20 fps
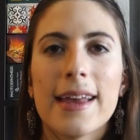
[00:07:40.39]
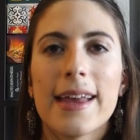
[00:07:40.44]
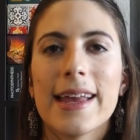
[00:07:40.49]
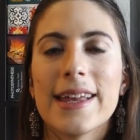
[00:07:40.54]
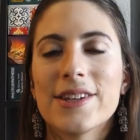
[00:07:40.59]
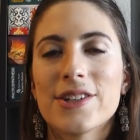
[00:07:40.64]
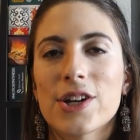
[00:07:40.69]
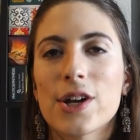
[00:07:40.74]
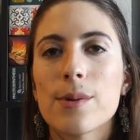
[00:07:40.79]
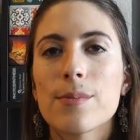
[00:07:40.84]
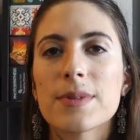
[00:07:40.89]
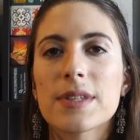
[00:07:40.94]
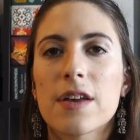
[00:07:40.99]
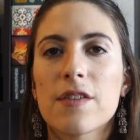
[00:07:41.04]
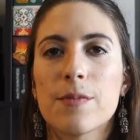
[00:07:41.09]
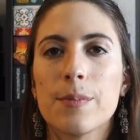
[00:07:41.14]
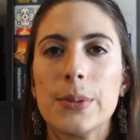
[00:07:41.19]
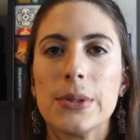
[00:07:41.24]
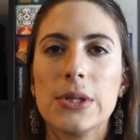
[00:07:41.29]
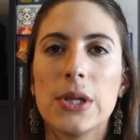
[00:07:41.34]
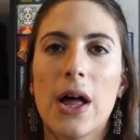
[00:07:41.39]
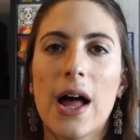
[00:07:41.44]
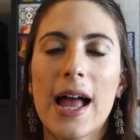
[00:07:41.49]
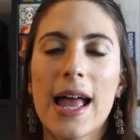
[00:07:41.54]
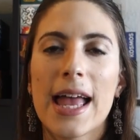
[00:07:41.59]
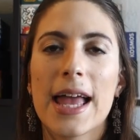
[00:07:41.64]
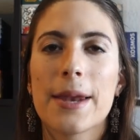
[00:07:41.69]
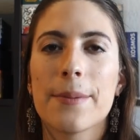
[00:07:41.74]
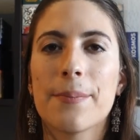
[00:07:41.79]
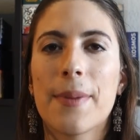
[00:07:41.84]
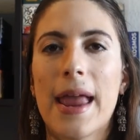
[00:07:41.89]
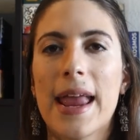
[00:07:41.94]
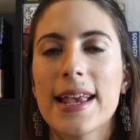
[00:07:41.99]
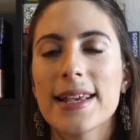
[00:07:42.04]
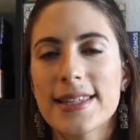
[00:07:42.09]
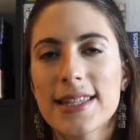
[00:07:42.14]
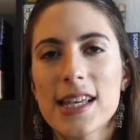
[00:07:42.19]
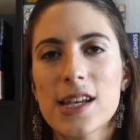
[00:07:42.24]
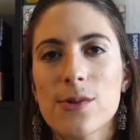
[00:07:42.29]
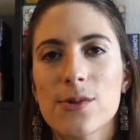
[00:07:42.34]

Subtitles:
In terms of plot and pacing,